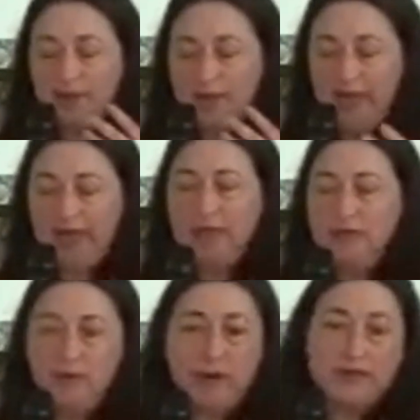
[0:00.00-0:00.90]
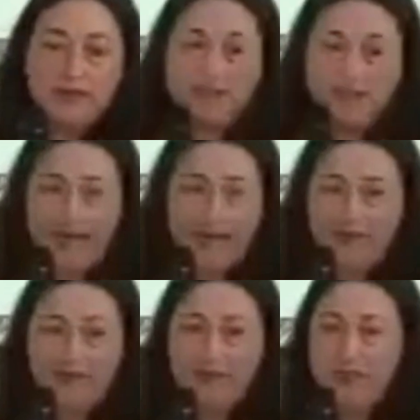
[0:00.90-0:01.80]
it directed
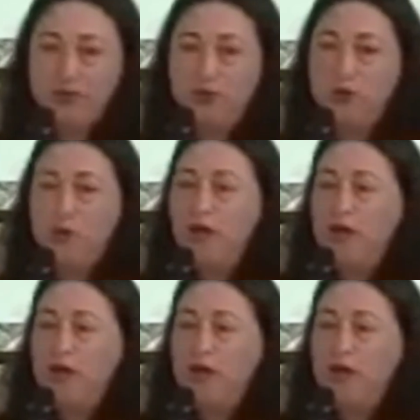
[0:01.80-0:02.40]
staff to